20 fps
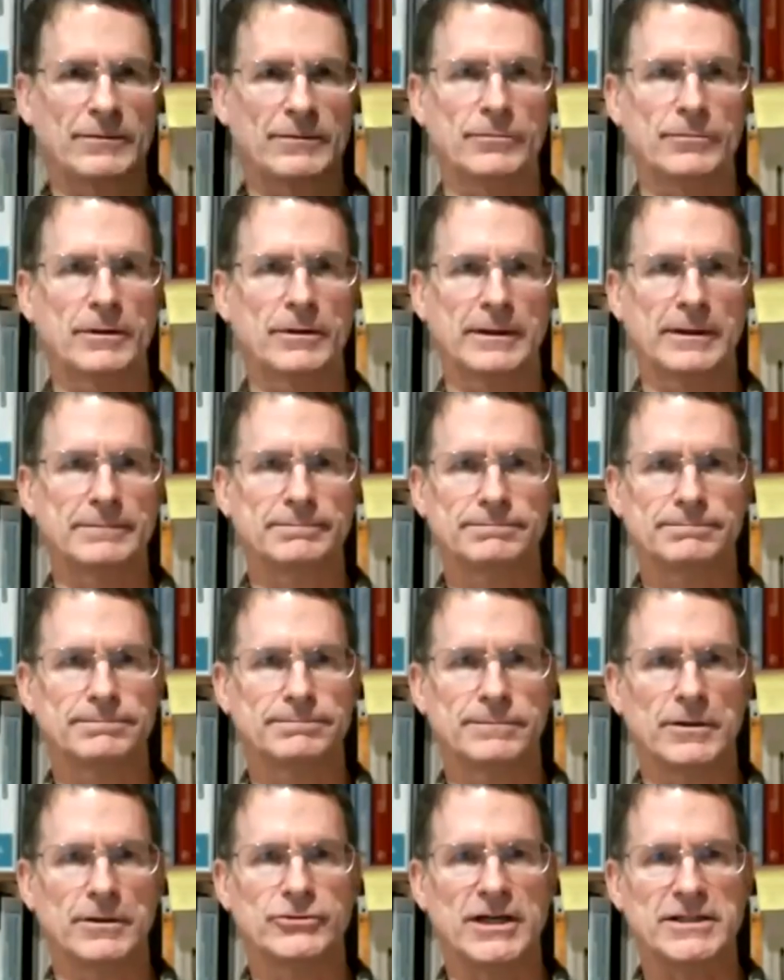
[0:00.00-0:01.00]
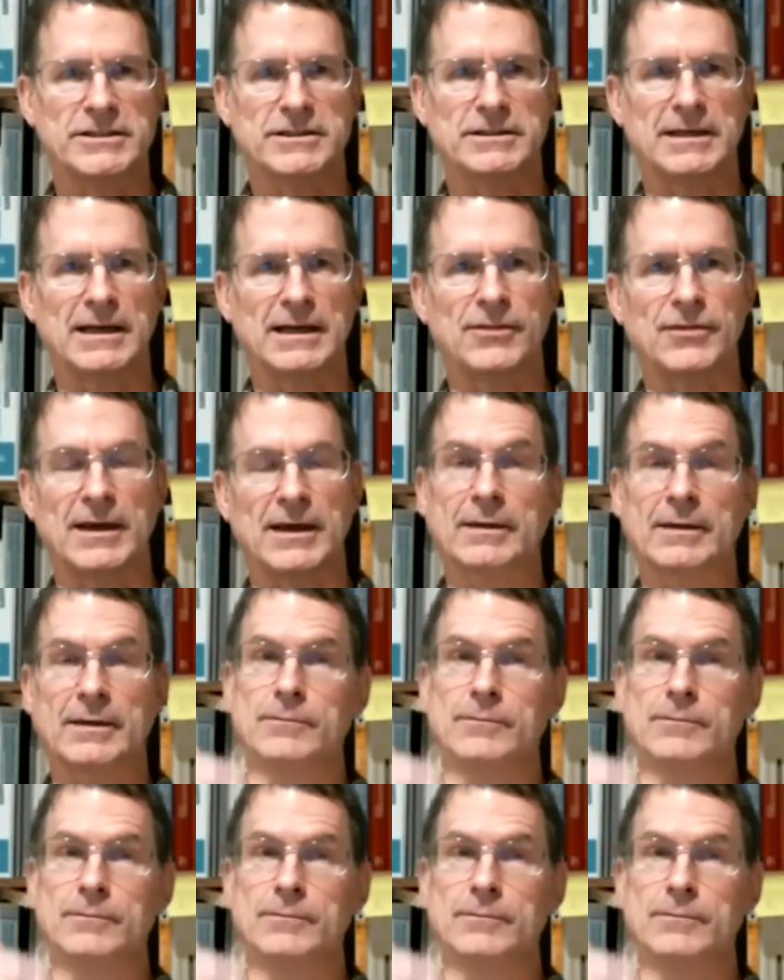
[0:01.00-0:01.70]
really adjusted anything.